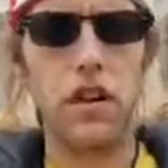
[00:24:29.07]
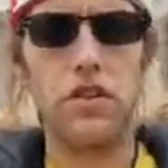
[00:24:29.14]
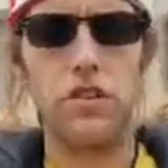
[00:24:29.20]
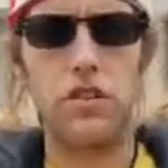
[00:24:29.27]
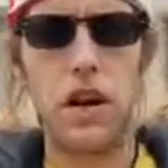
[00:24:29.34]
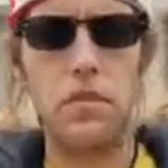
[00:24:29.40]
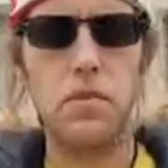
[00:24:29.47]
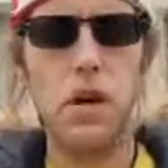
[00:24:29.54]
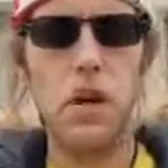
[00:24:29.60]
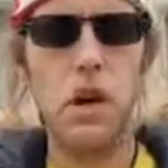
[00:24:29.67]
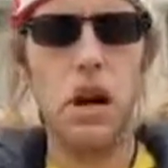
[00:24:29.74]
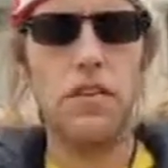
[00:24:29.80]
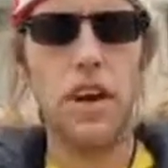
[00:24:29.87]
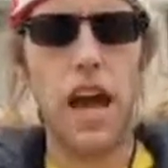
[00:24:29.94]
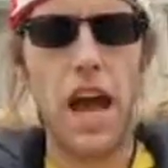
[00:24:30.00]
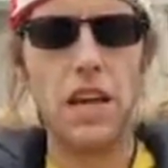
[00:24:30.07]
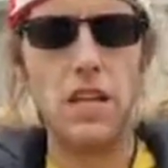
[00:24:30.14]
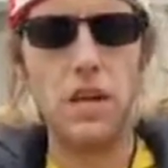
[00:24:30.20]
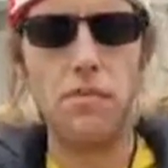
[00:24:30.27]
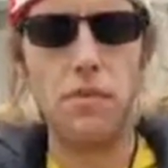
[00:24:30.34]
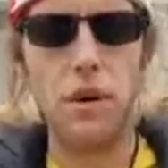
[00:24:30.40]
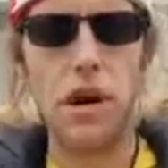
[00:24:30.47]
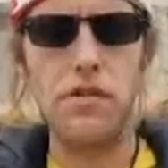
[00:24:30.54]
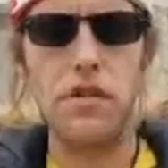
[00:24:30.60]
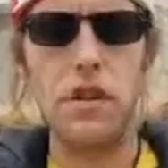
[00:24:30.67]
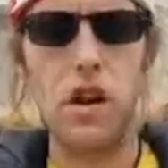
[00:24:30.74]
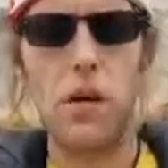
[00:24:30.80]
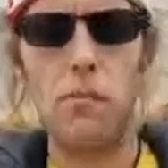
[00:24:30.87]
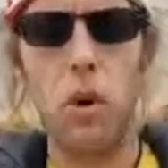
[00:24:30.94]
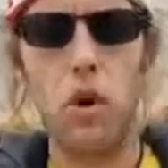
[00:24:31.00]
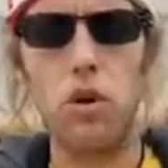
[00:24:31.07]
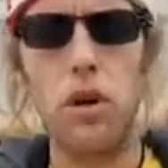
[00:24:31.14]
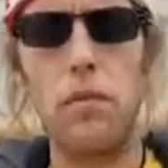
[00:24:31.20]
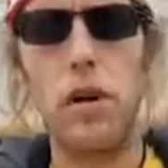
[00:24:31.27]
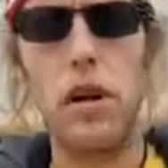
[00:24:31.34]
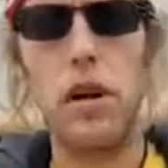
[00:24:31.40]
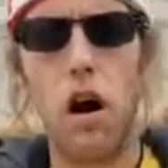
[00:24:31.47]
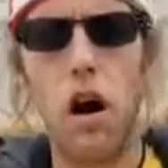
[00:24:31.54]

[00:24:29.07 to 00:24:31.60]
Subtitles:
accept of any present, emolument,